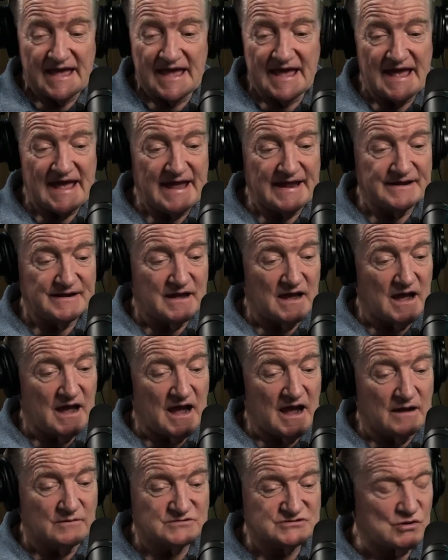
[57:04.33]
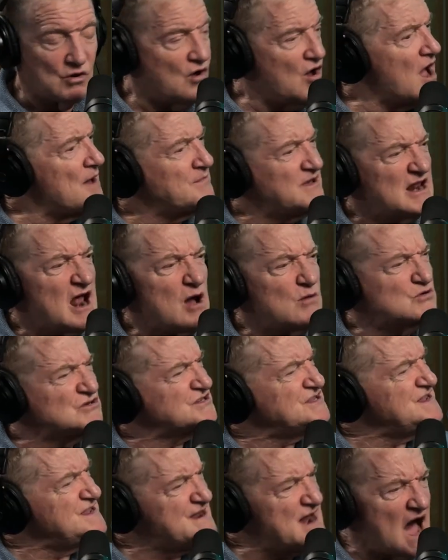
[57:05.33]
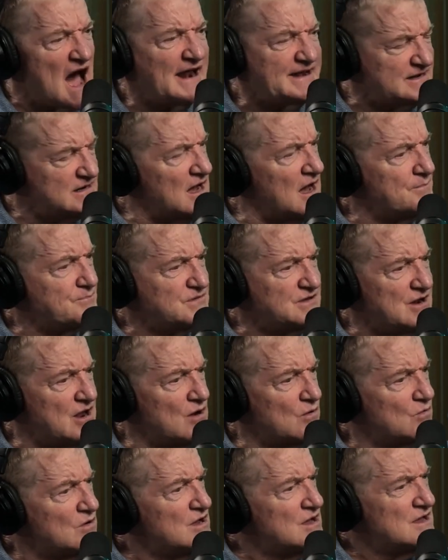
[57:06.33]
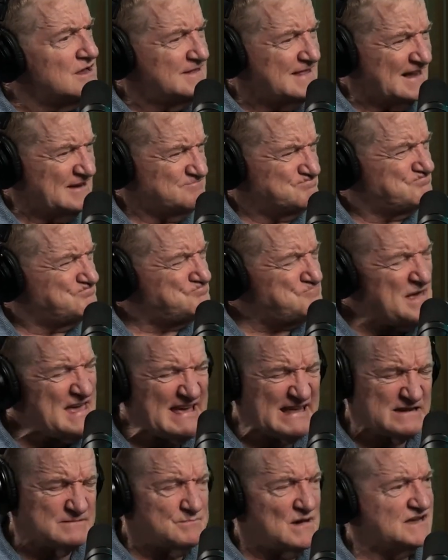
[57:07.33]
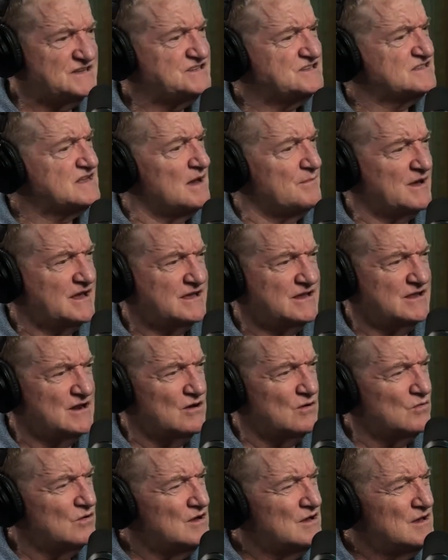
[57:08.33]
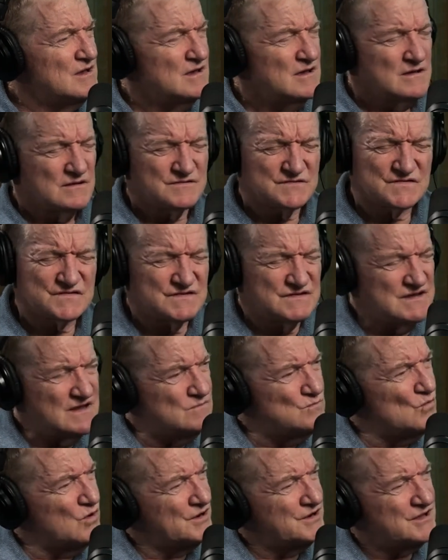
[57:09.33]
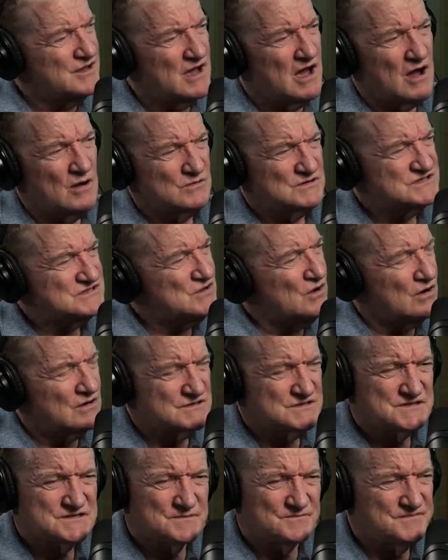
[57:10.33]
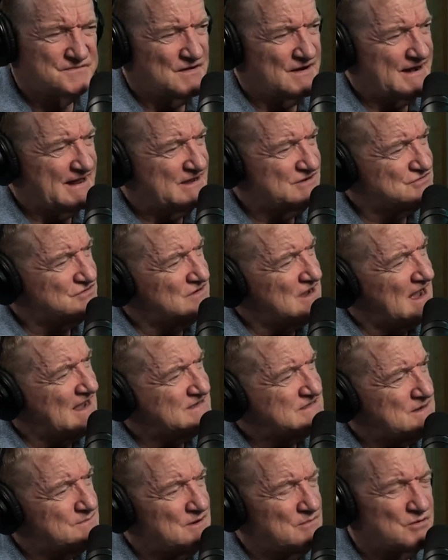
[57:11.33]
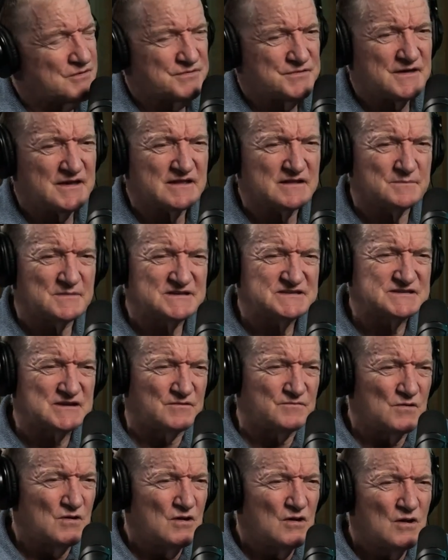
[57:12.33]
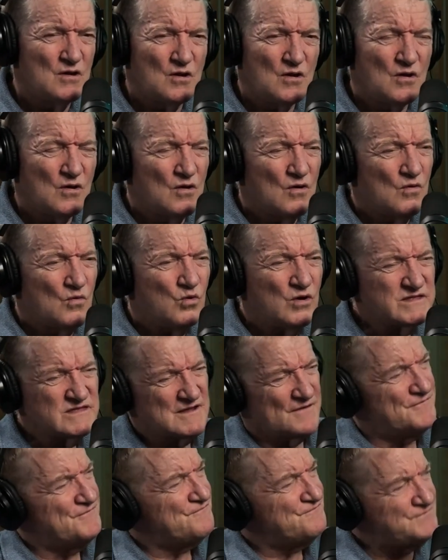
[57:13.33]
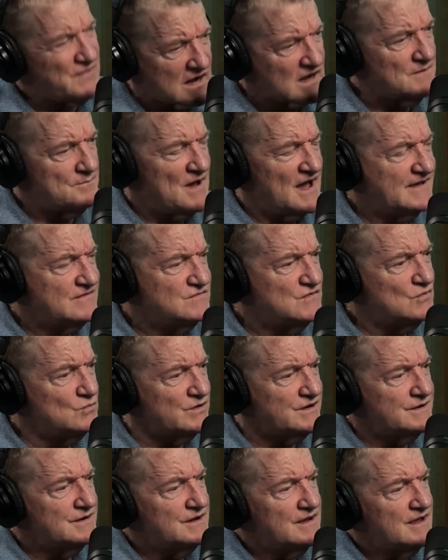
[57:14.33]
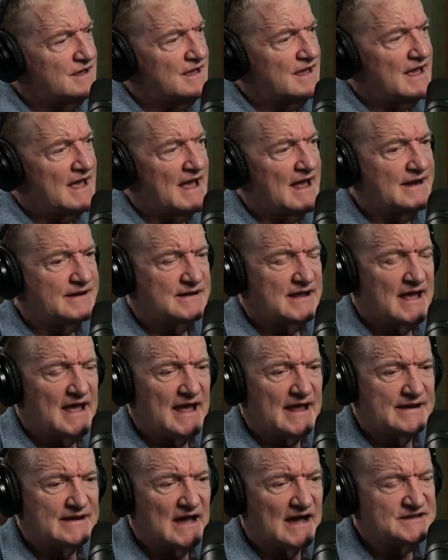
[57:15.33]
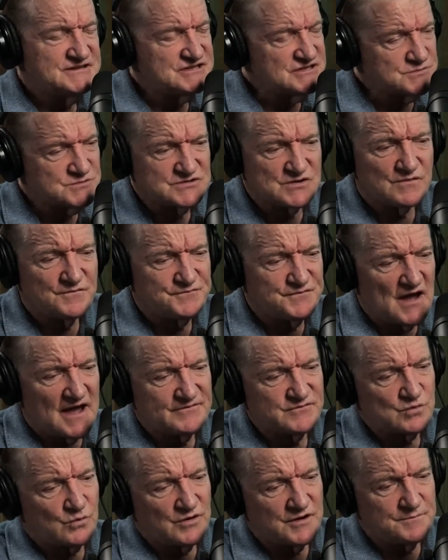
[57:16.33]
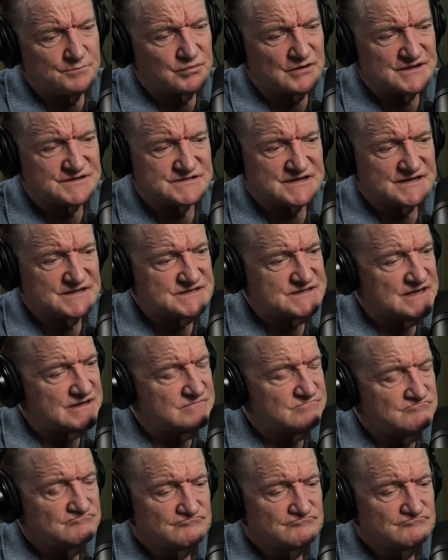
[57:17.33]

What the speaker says: and I was knotted up, that pit in my stomach, just didn't want to go. And just talked to some financial guys. And I remember thinking to myself, what the fuck am I doing? And I just was on 520 bridge and I said,